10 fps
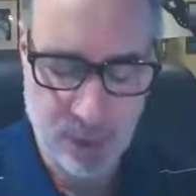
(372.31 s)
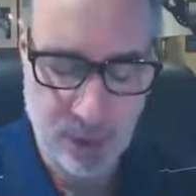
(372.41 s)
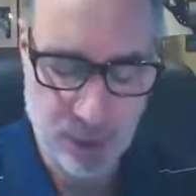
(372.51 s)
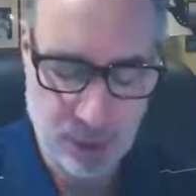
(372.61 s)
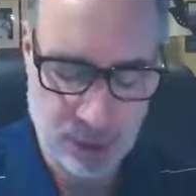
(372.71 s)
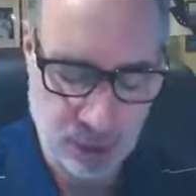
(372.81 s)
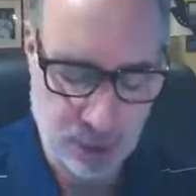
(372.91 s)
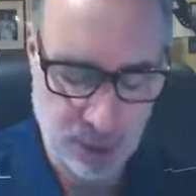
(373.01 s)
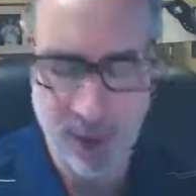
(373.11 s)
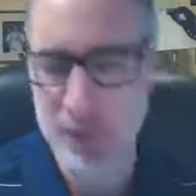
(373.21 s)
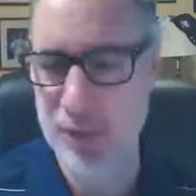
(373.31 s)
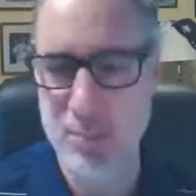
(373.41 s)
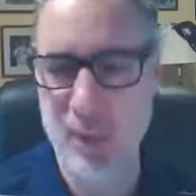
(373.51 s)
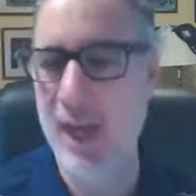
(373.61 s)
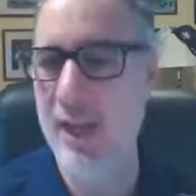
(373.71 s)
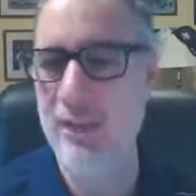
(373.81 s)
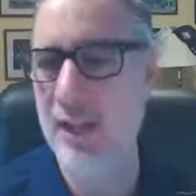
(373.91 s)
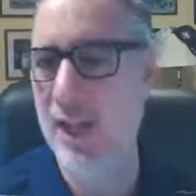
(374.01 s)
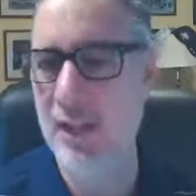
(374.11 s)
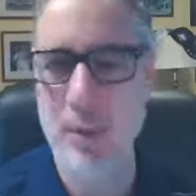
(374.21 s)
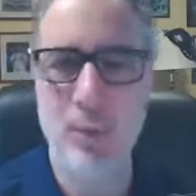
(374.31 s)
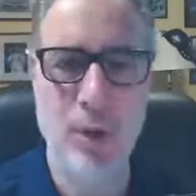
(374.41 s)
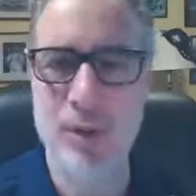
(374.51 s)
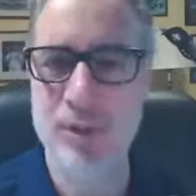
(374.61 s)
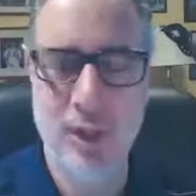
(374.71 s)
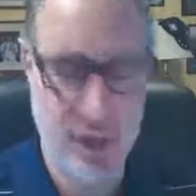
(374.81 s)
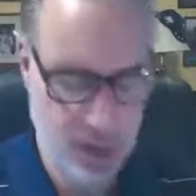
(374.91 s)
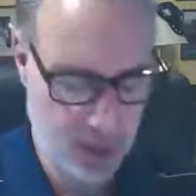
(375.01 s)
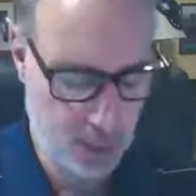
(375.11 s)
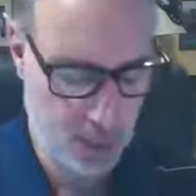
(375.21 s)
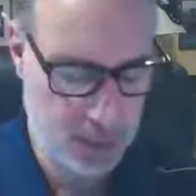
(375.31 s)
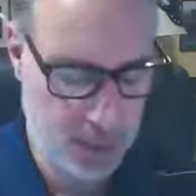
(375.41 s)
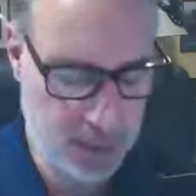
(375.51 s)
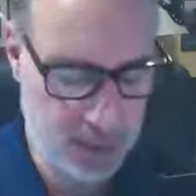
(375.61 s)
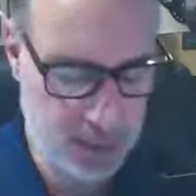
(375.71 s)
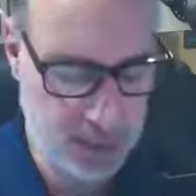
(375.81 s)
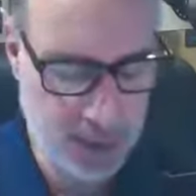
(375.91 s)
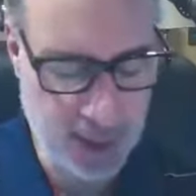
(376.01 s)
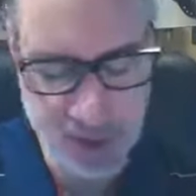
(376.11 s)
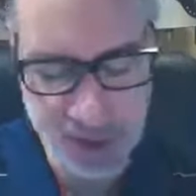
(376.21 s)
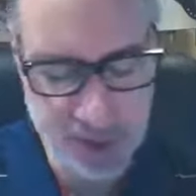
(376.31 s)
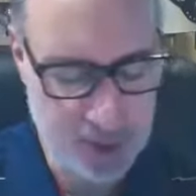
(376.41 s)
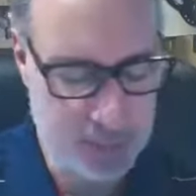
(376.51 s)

you know, this whole unconscious bias and how that works in the workplace and how that